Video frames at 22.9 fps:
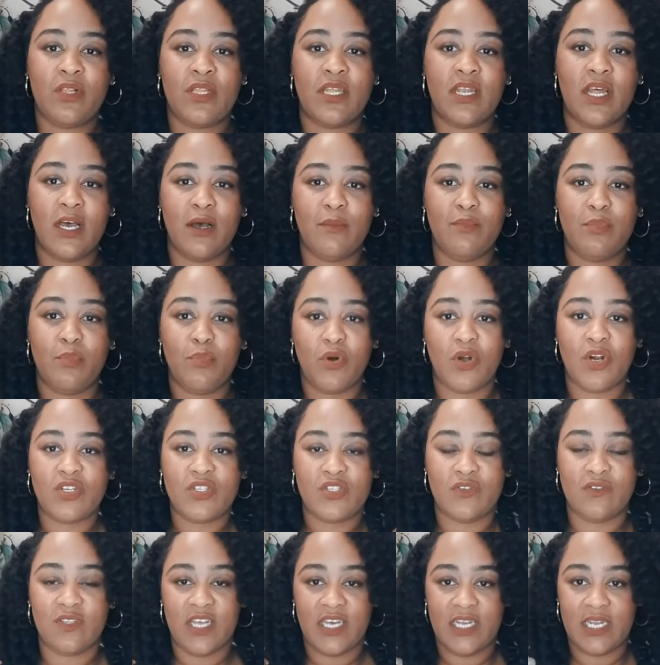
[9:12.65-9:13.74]
it up more to
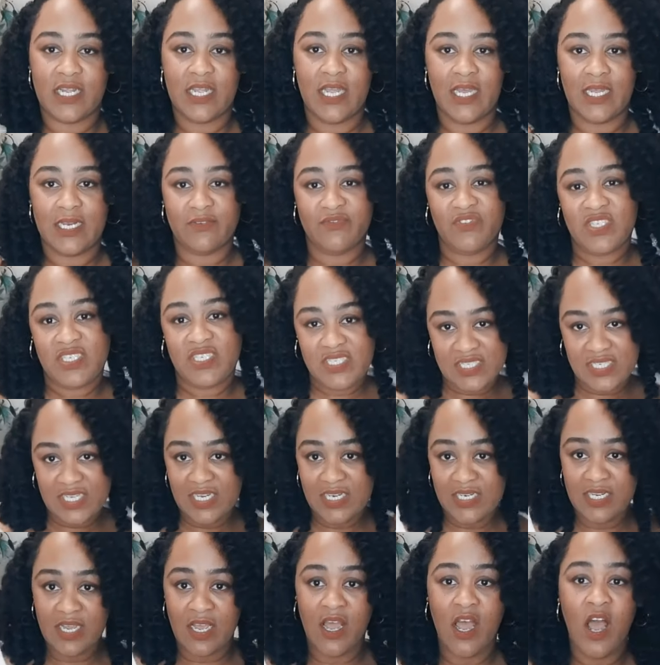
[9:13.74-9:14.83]
let it kind of sit